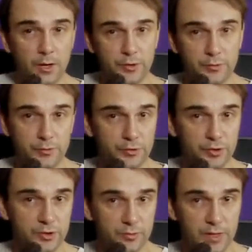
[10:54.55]
you could
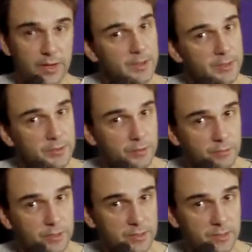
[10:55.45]
just do that and then do the
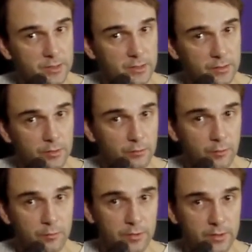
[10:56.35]
rest of the
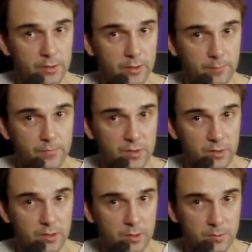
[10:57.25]
groove with the
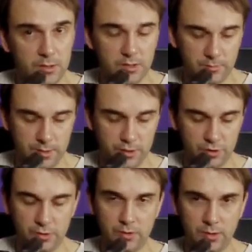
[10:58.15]
kind of percussive nature.